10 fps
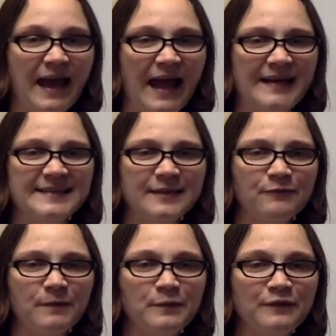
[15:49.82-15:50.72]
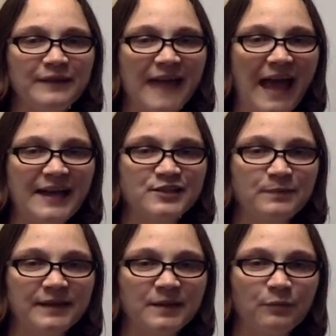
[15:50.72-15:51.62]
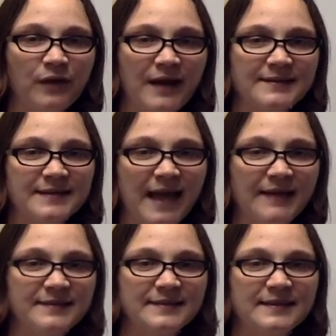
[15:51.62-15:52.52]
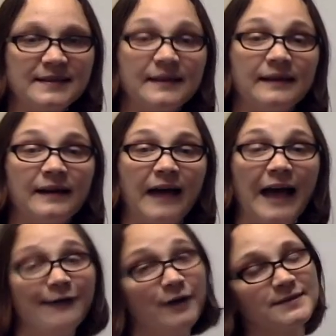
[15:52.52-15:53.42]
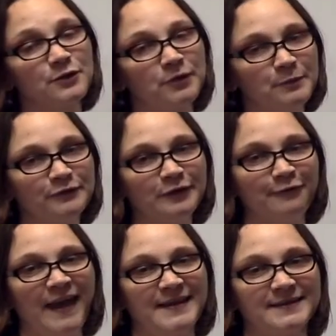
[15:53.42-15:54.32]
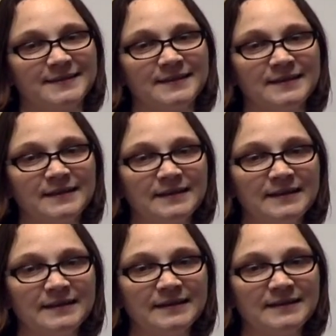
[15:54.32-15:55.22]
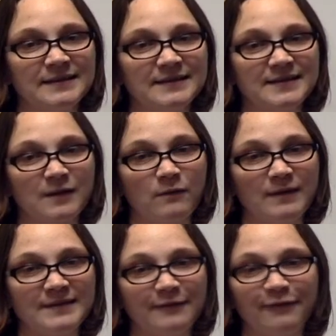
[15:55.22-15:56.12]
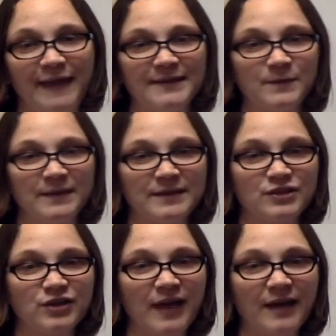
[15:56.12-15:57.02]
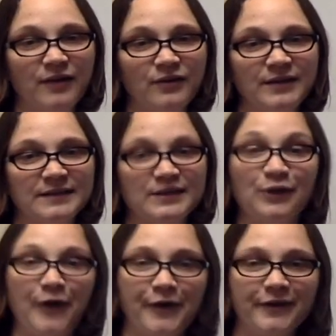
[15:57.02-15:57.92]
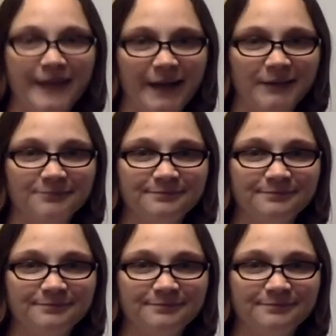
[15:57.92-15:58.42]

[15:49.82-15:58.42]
I did remove an edge, but in the process, I've also removed a face, since there was a face with this triangle that's no longer there.